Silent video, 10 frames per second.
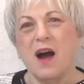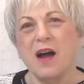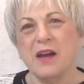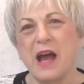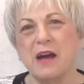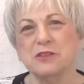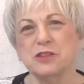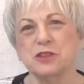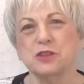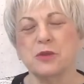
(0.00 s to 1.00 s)
on how
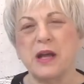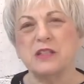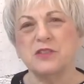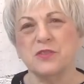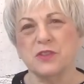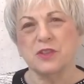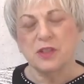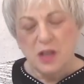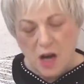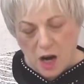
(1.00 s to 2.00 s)
to transfer
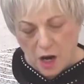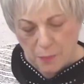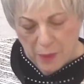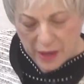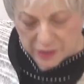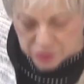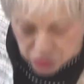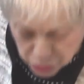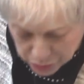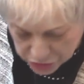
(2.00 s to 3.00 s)
our
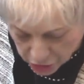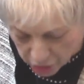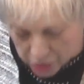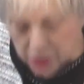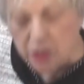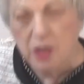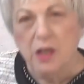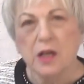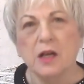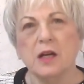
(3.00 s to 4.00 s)
patterns, which are
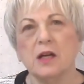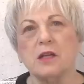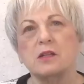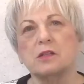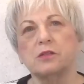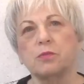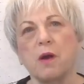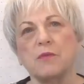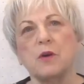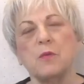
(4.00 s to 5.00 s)

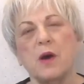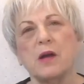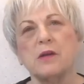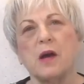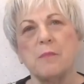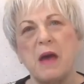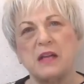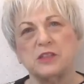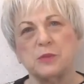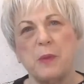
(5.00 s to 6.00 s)
1201
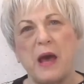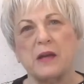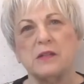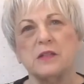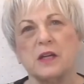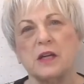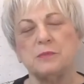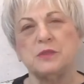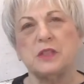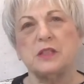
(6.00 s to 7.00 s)
master pattern that
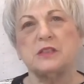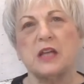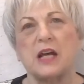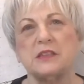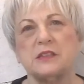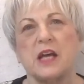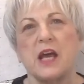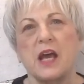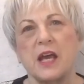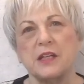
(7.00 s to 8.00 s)
comes in size
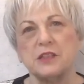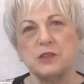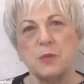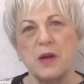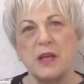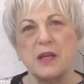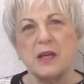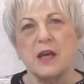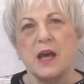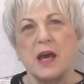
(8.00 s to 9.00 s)
8 to 20
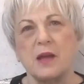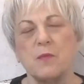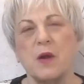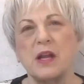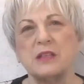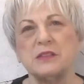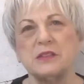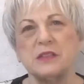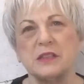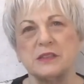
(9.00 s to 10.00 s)
and 1x to
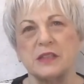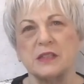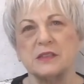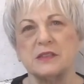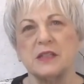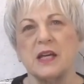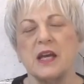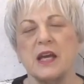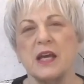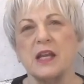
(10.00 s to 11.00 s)
6x
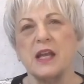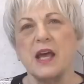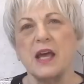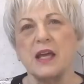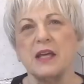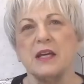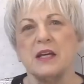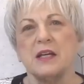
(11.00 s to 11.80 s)
in